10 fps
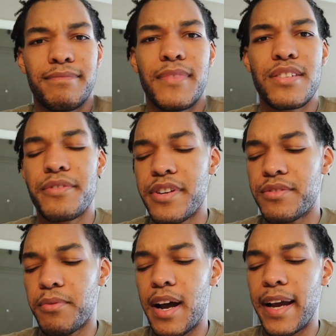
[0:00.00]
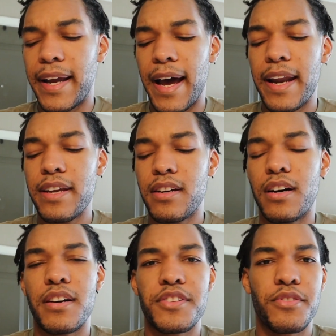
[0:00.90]
that's the reason why I got it.
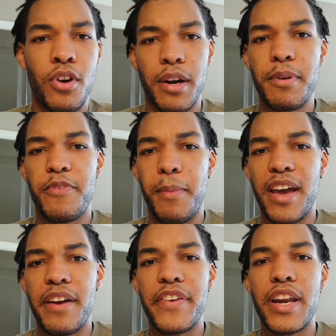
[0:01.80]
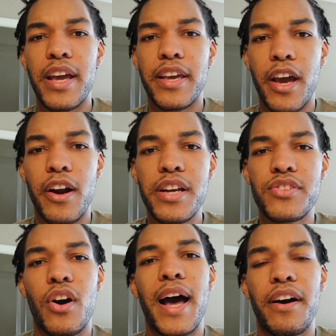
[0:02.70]
It's going to be for my everyday carry,
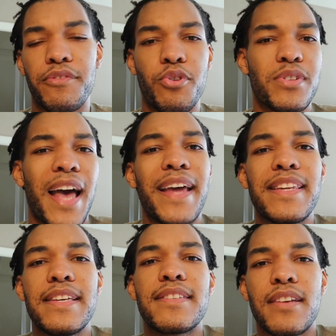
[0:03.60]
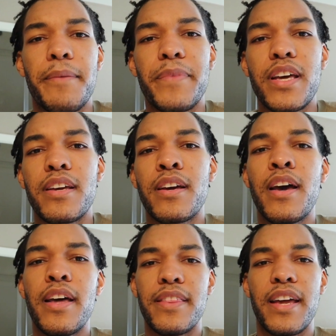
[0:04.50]
so of course I need something
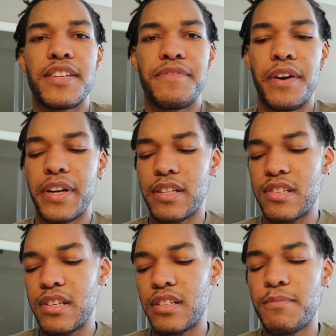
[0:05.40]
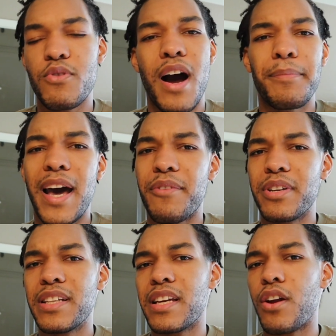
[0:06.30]
that is very concealable. I'm not
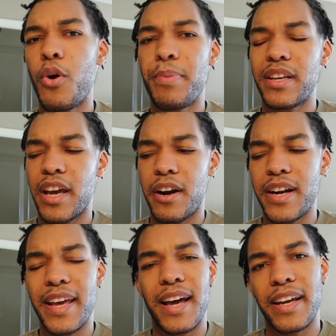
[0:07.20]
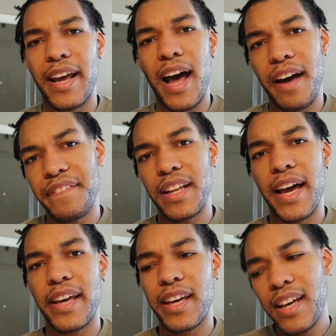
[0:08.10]
really an open carry kind of guy. I feel
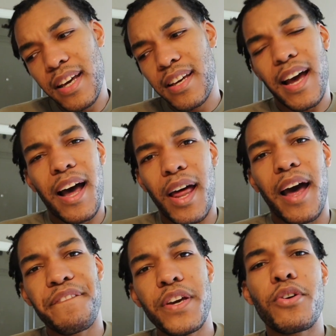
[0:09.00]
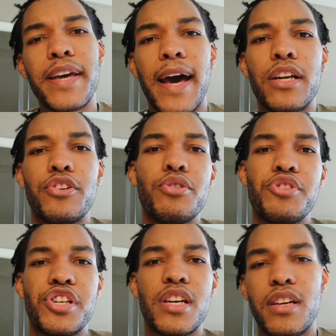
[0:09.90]
like I feel kind of
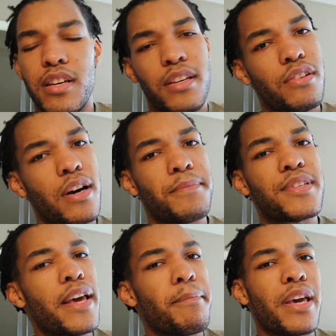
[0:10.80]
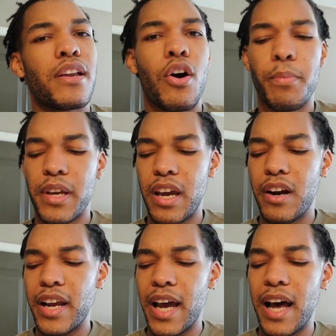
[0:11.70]
douchey, you know what I'm saying, being an open carry
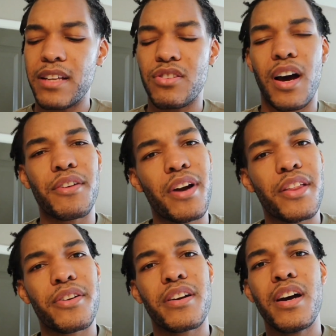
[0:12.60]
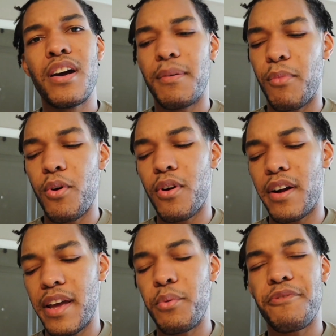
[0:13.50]
guy. So I'd rather
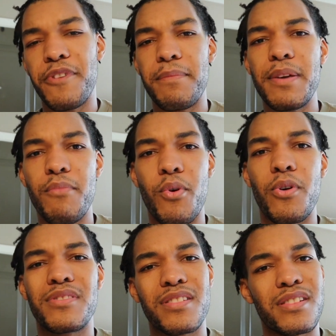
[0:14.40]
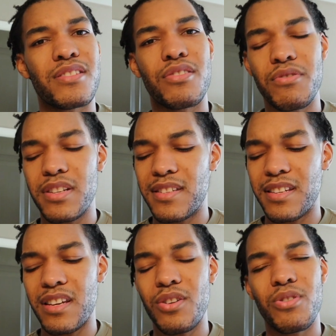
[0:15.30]
it would fit me more just do
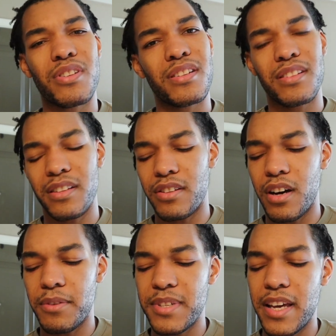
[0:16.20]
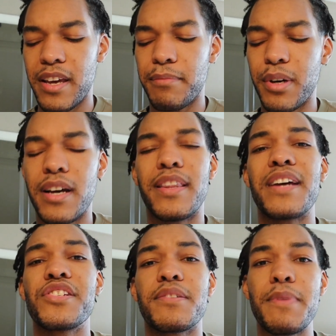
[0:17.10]
concealed, you know what I'm saying. But that's
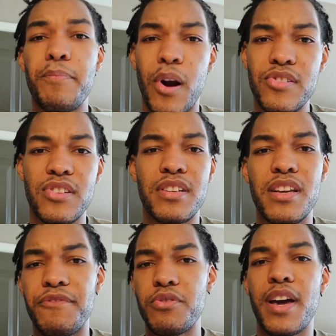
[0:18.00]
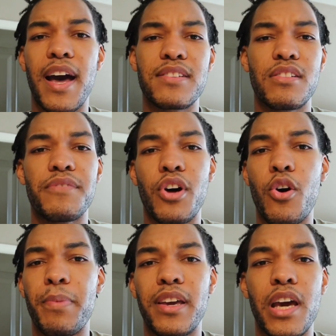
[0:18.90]
just me personally. If you guys love the
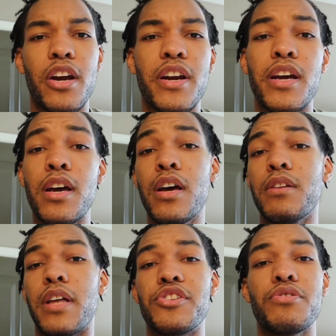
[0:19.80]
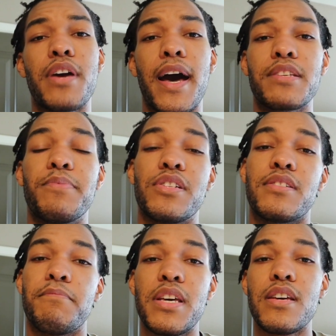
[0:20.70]
open carry, that's you guys. But just
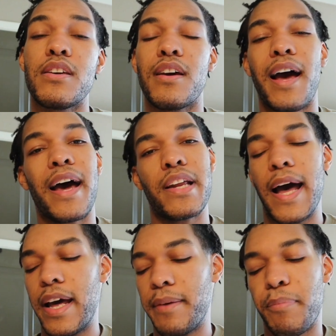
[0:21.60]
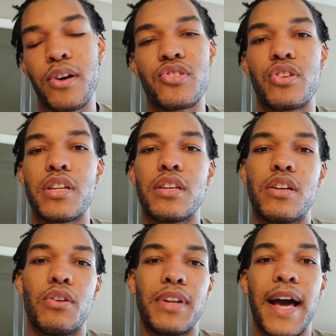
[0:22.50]
me, I personally
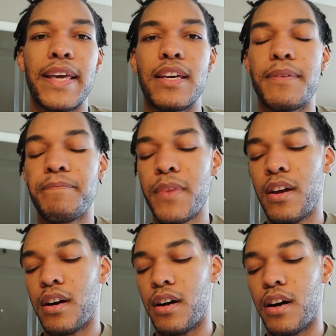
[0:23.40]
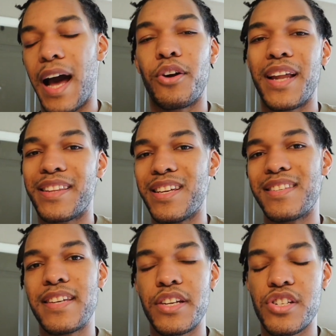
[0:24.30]
don't like it. I don't like the
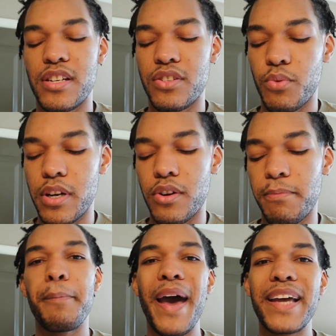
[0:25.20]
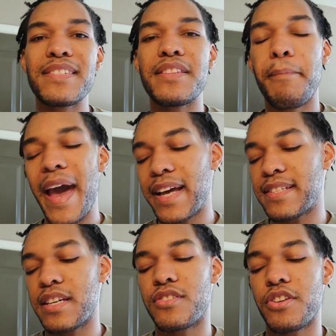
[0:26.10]
attention as well. But back into the
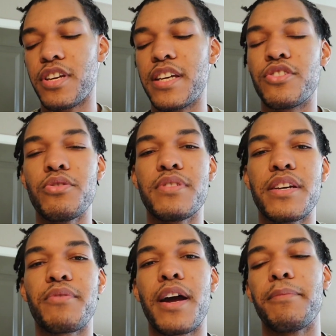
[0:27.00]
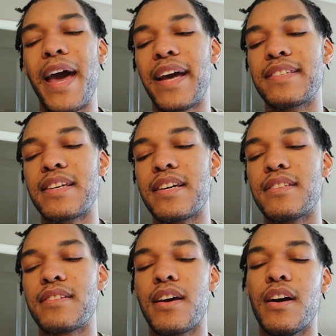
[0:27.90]
magazine. So you get two 10-round
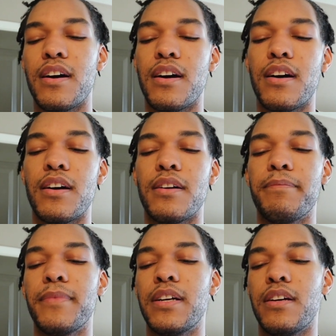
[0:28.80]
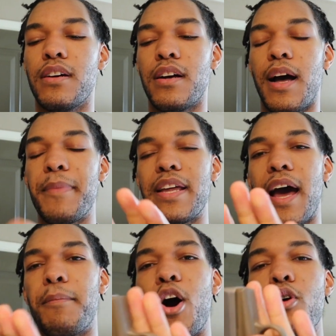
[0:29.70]
magazines. I mean, I'm
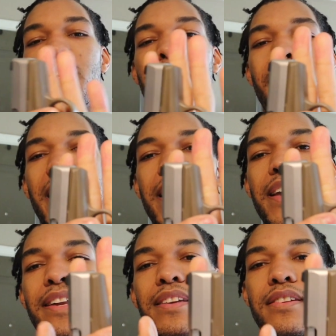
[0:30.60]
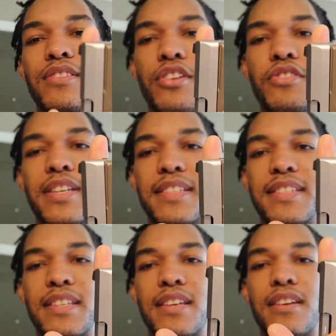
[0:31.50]
gonna hold it in my hand so you can
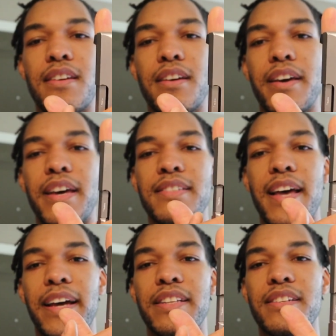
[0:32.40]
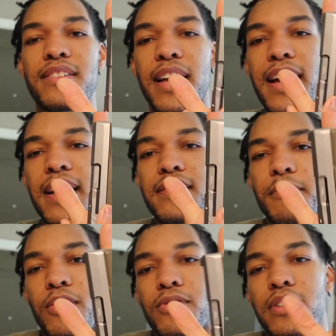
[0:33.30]
see exactly the size. I'm
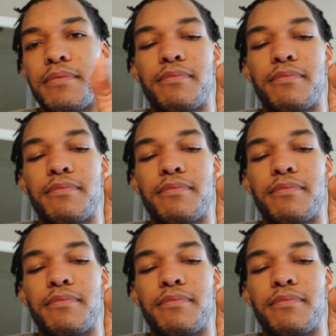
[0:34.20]
gonna hold